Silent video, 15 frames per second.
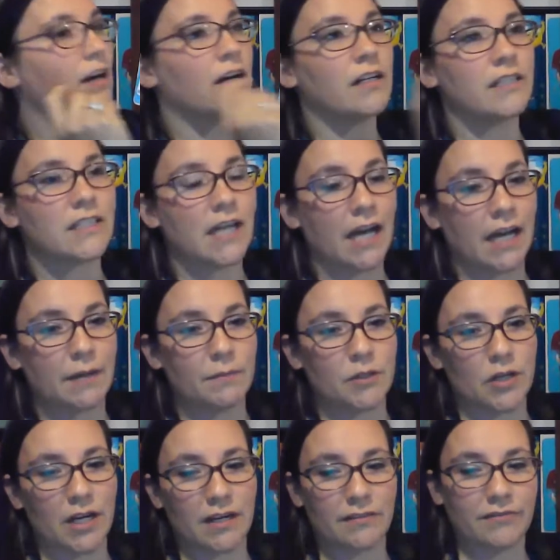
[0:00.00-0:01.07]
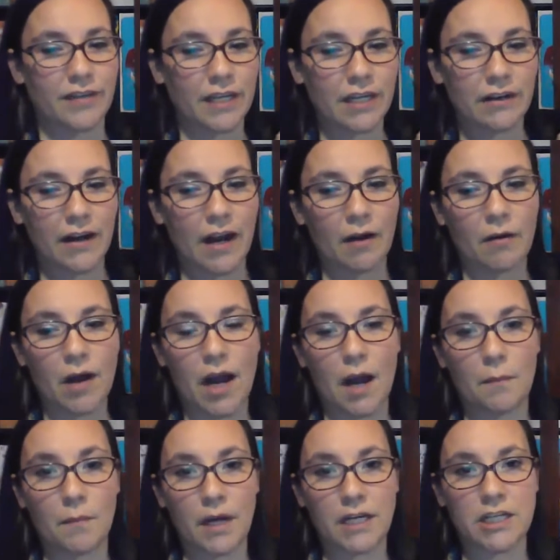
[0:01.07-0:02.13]
a hard time trying to figure out
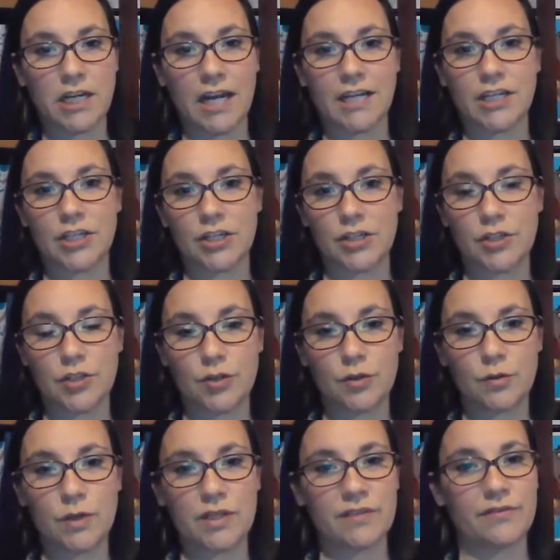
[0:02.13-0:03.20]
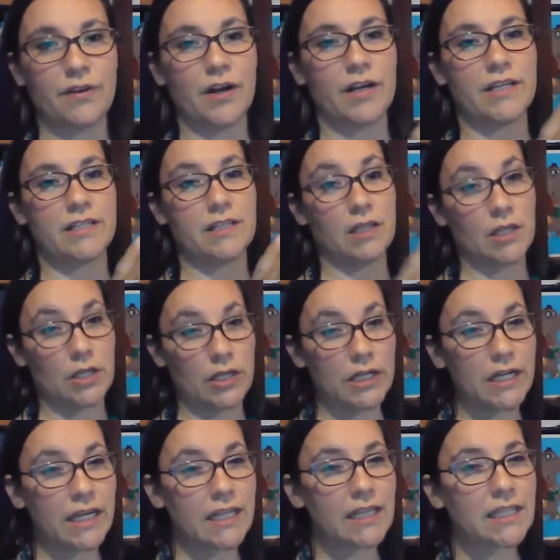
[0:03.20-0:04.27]
how much I should do as far as
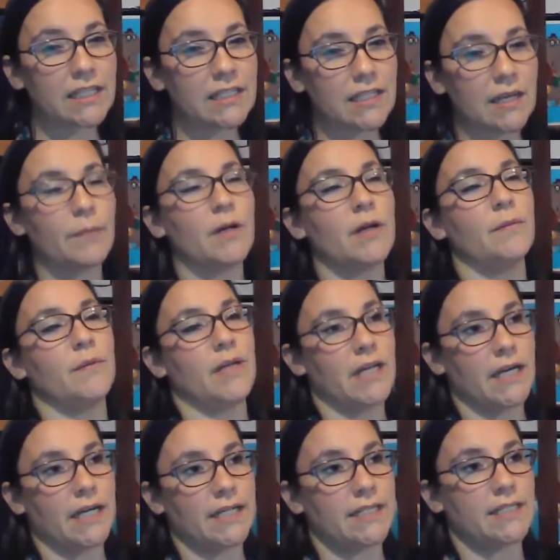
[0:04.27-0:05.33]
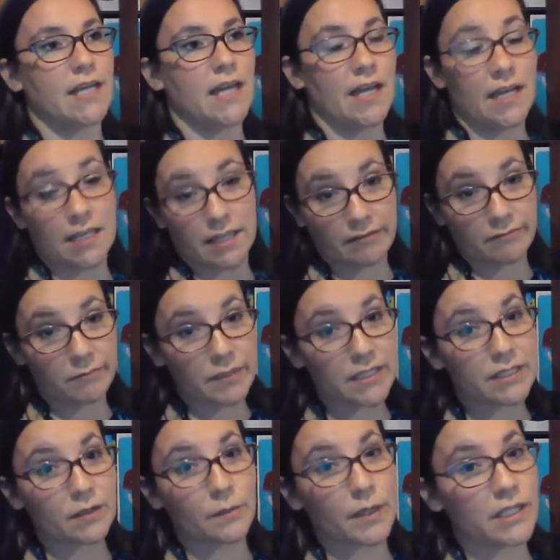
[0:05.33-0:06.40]
learn because they've
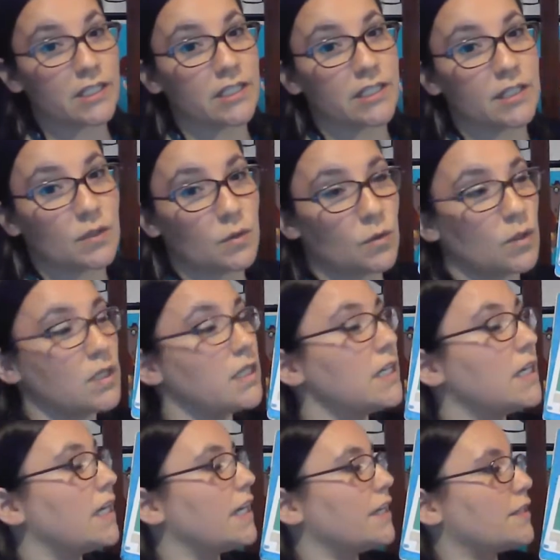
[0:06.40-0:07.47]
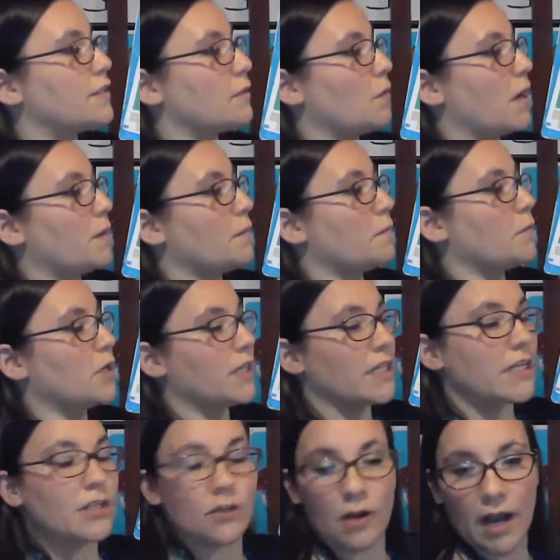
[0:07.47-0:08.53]
missed so much in school. So I'm
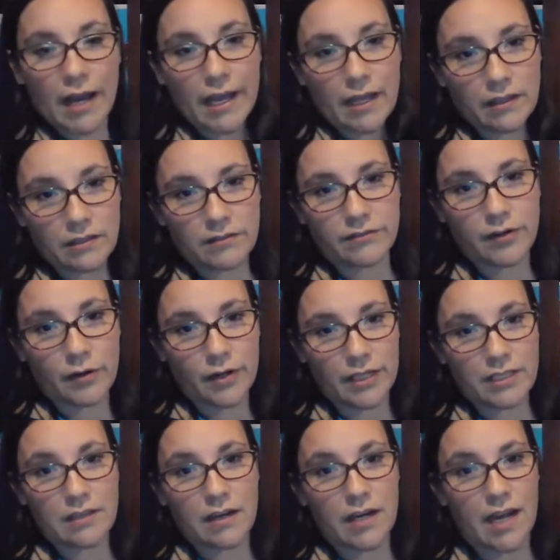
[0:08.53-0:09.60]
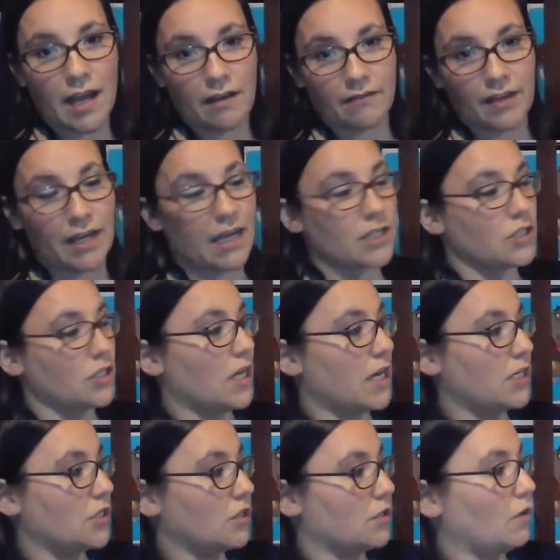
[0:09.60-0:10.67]
really trying to focus on having
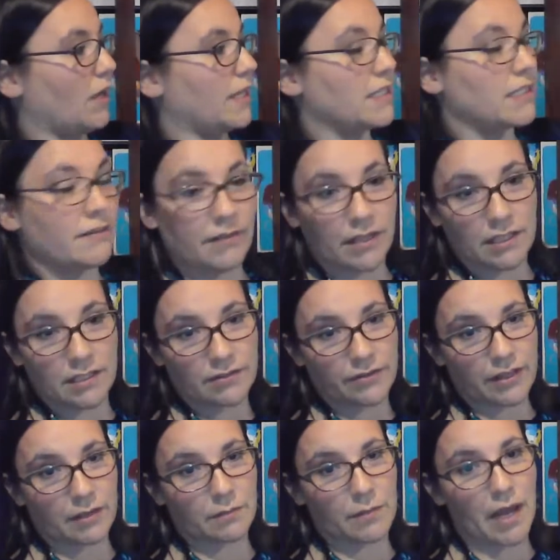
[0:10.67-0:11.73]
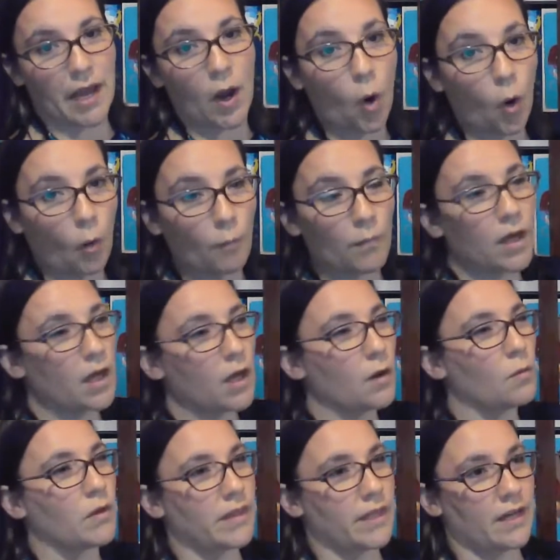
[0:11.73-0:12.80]
educational activities for them at home
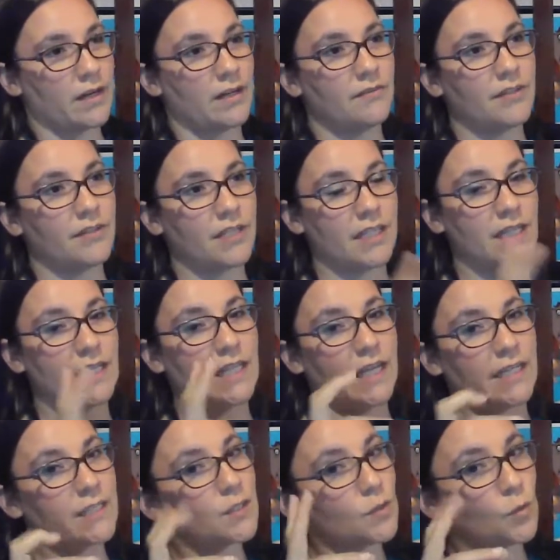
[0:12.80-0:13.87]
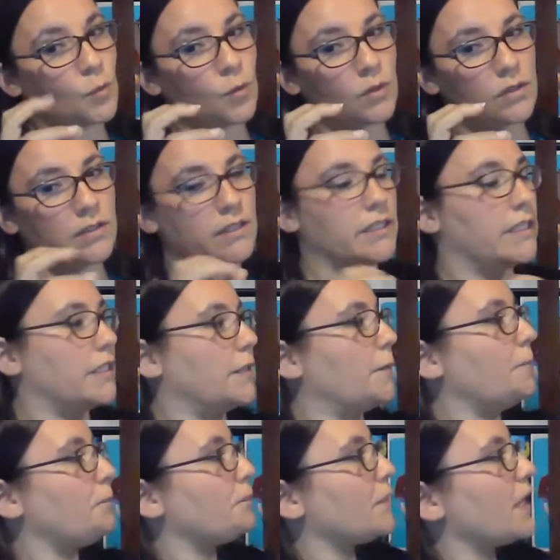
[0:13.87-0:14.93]
without it feeling like school.
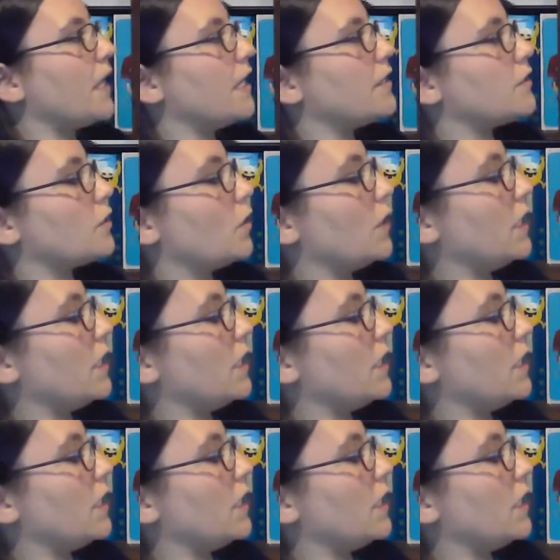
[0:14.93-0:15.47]
So